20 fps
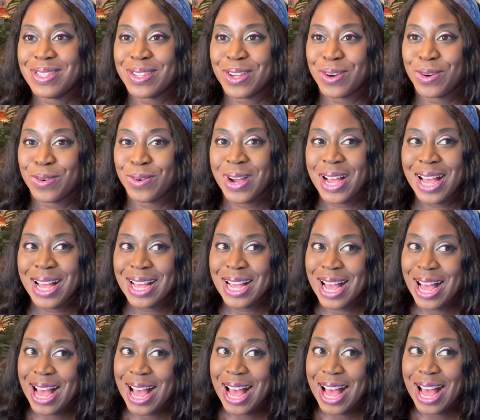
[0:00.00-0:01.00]
So
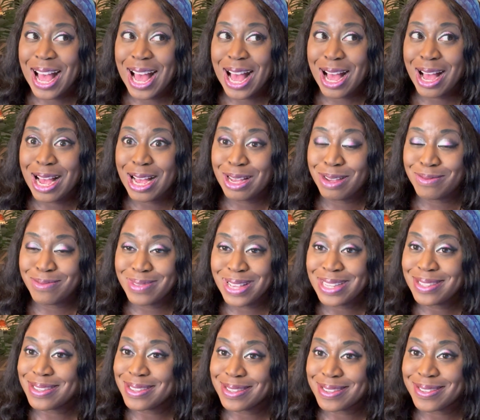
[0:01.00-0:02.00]

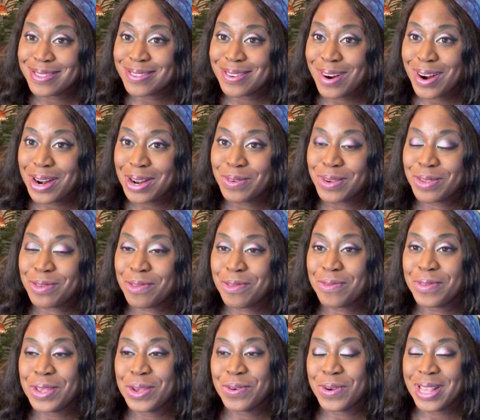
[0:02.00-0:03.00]
basically starting with
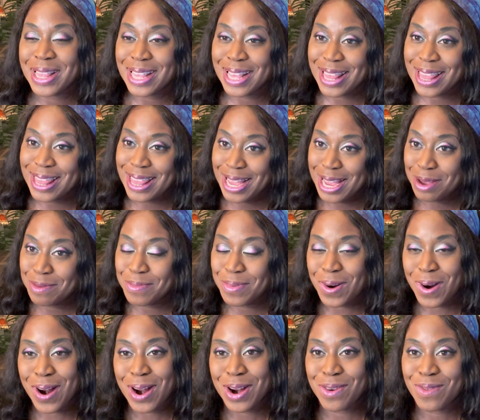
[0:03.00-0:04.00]
reviewing the theme
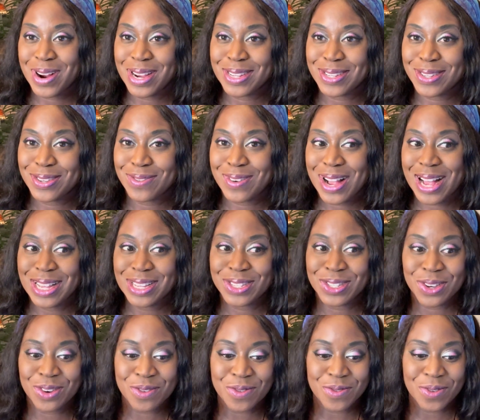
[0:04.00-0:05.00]
park restaurant
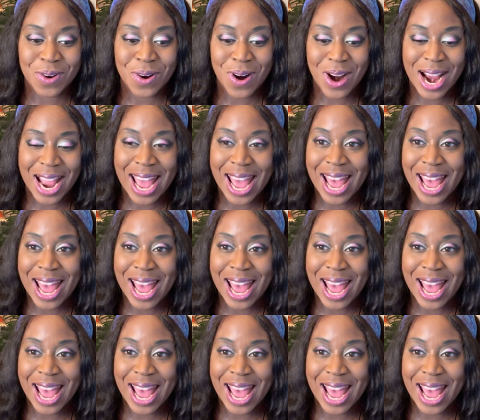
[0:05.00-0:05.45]
so far,